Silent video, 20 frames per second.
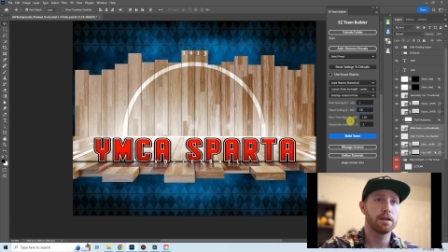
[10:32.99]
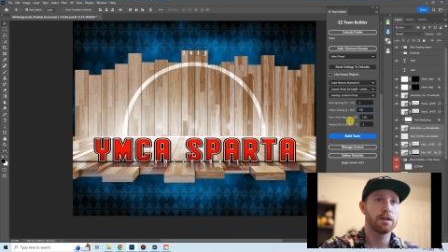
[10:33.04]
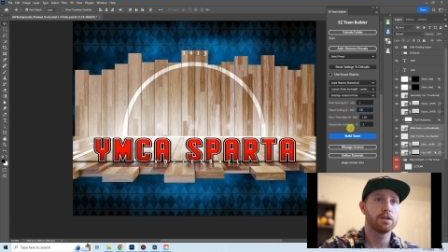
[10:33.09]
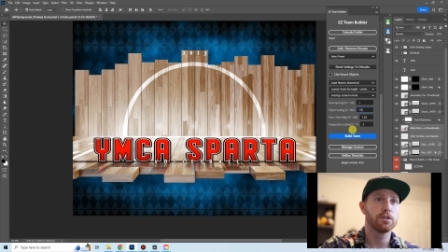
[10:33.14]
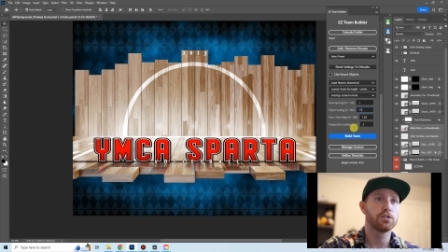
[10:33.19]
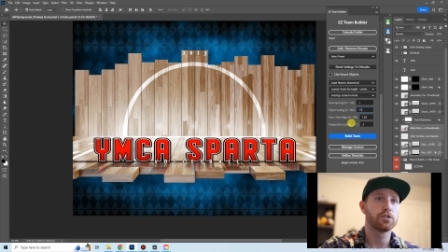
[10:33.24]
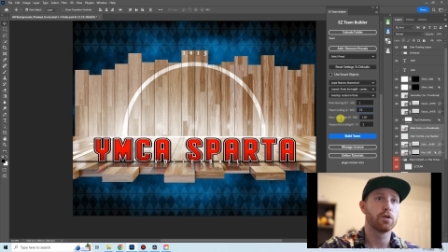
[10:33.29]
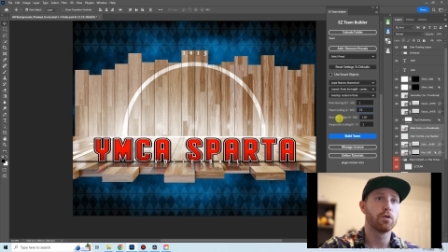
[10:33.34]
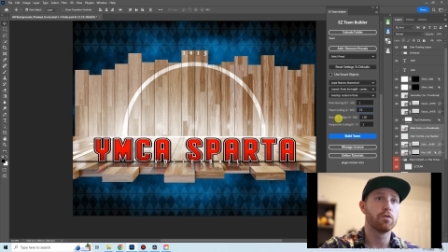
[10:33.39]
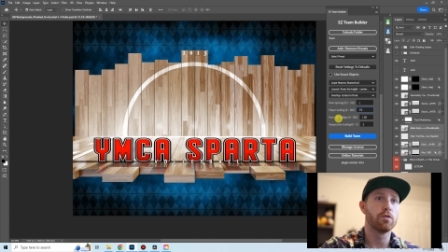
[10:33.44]

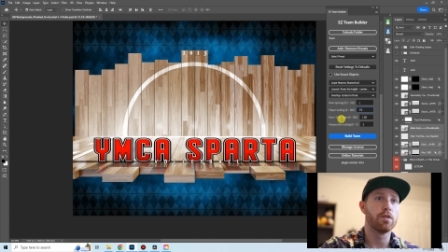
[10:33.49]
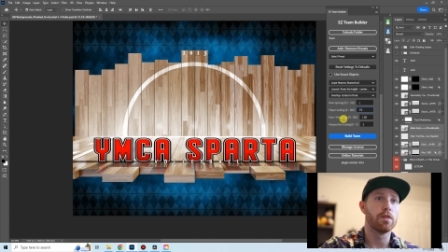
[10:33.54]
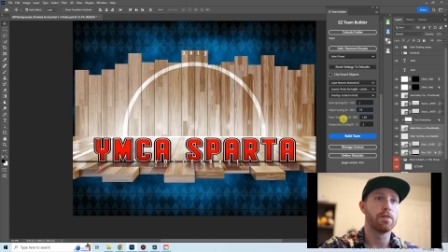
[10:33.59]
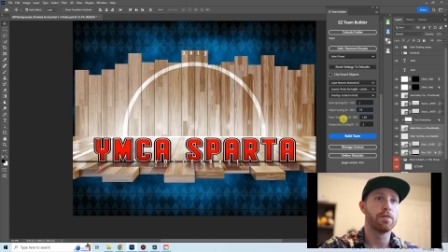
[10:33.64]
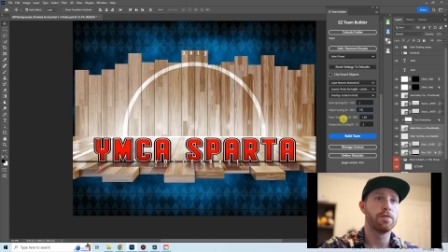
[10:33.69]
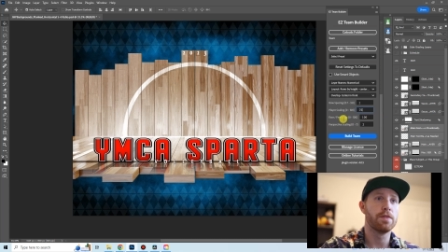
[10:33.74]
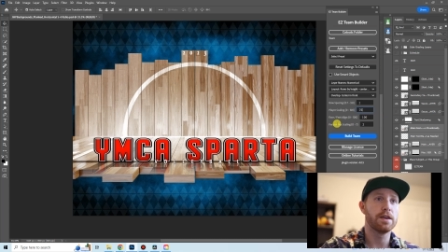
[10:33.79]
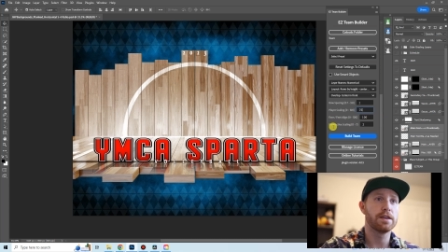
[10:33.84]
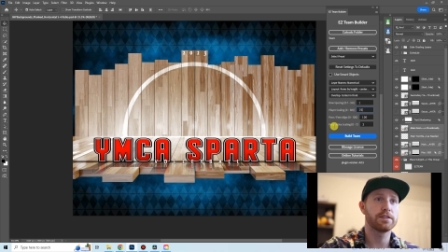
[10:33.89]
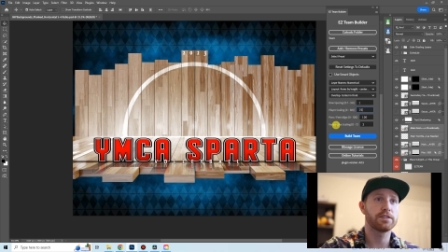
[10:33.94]
So
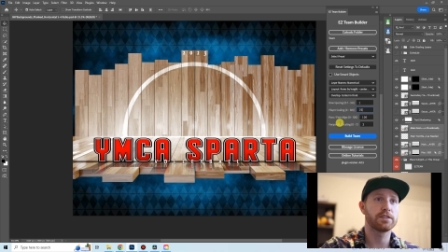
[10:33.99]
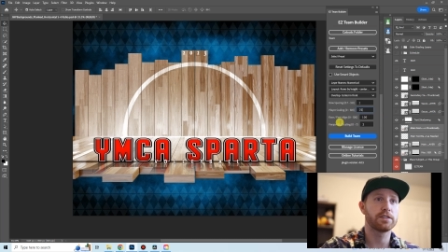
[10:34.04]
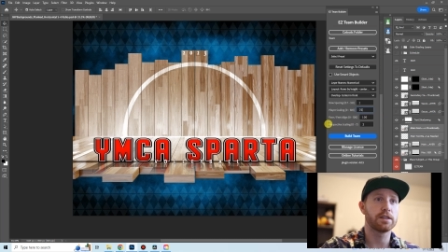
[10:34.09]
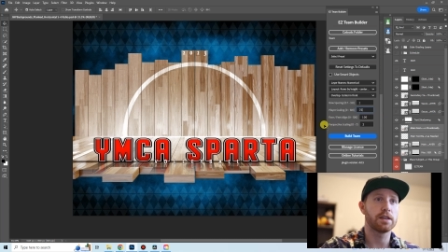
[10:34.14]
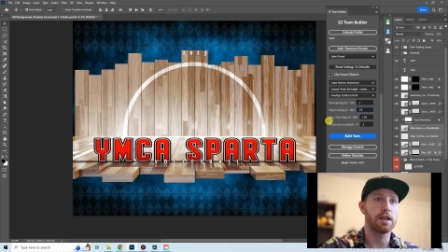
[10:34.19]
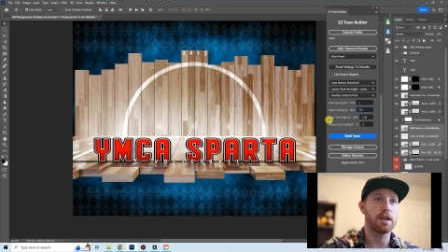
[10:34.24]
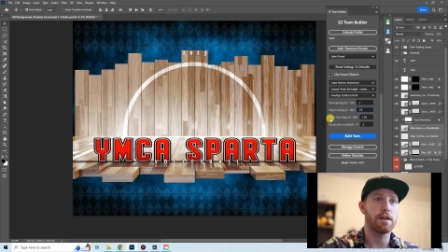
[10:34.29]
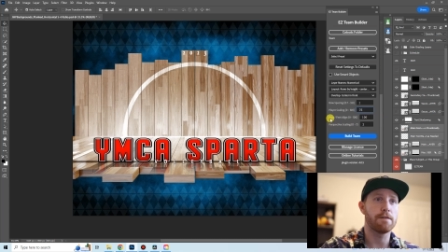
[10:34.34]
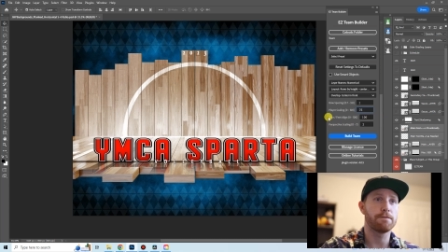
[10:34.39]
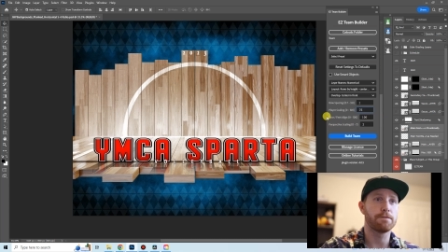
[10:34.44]
this,
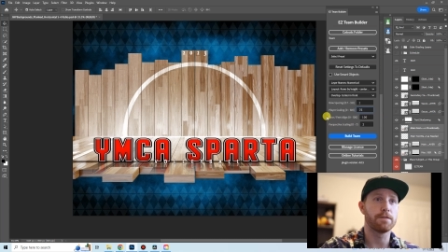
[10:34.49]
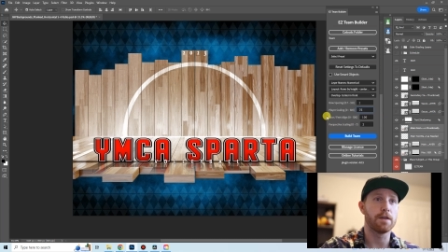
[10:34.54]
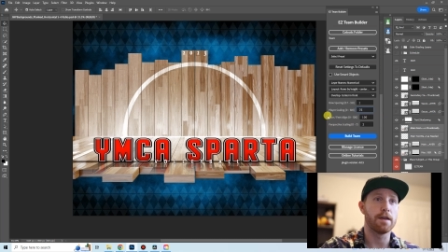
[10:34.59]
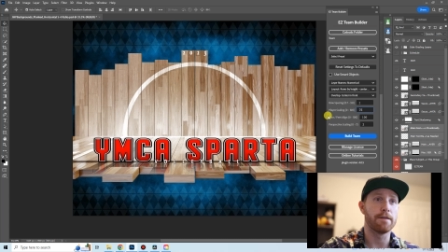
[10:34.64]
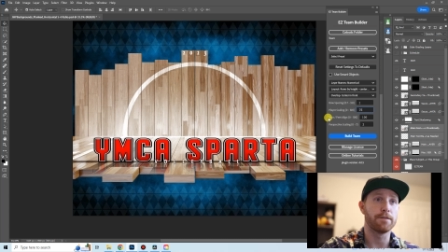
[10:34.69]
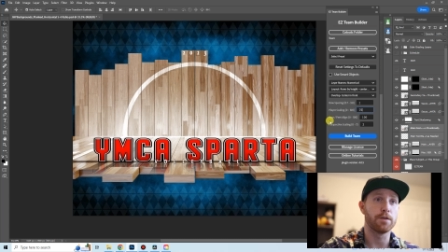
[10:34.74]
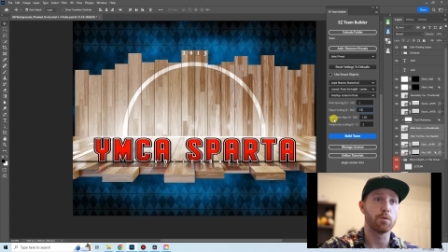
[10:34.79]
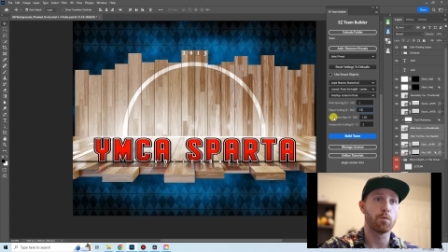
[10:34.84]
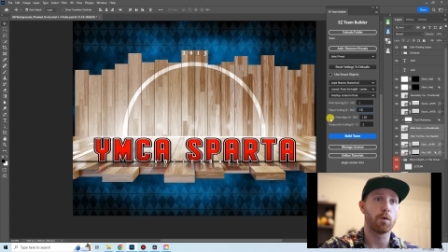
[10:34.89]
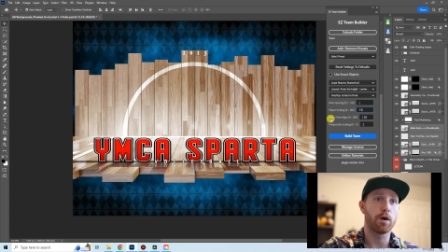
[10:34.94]
if
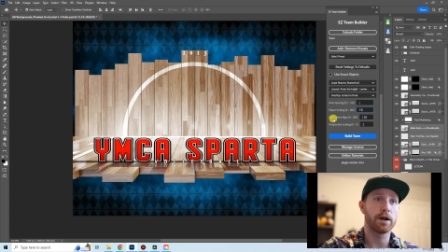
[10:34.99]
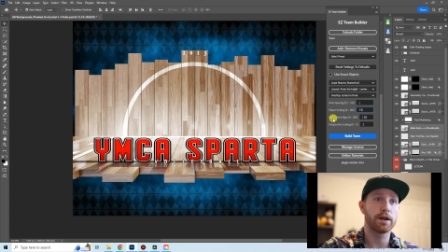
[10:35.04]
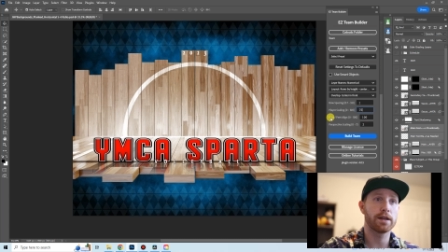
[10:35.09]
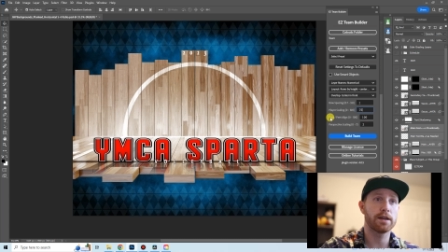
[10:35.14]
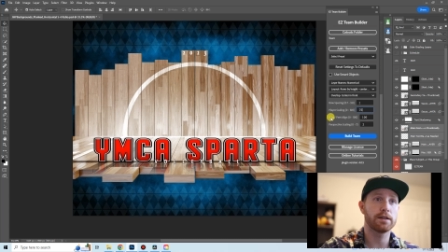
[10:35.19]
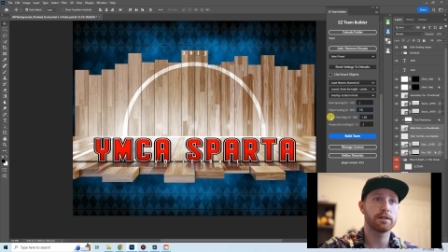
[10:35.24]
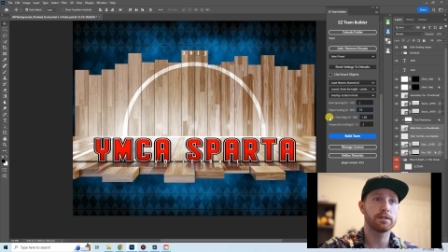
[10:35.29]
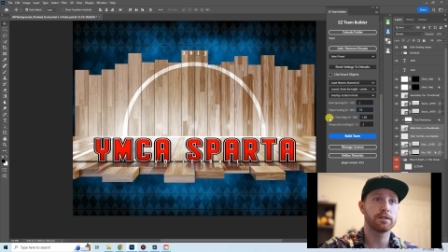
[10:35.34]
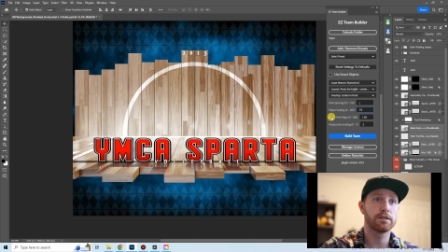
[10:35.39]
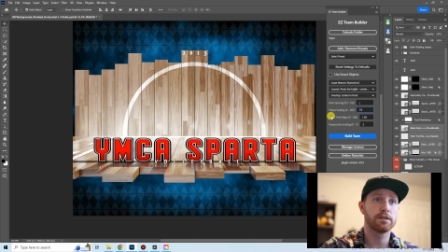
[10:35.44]
you want
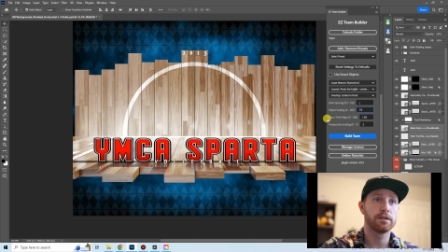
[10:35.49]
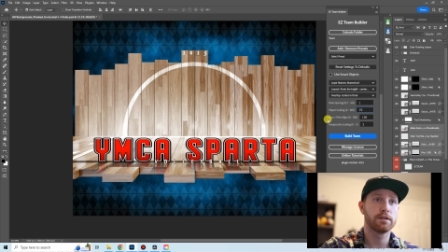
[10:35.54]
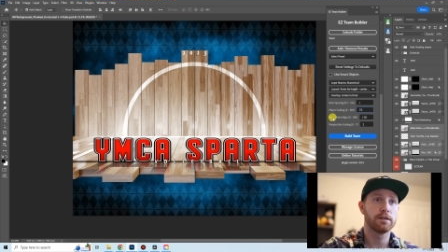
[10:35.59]
it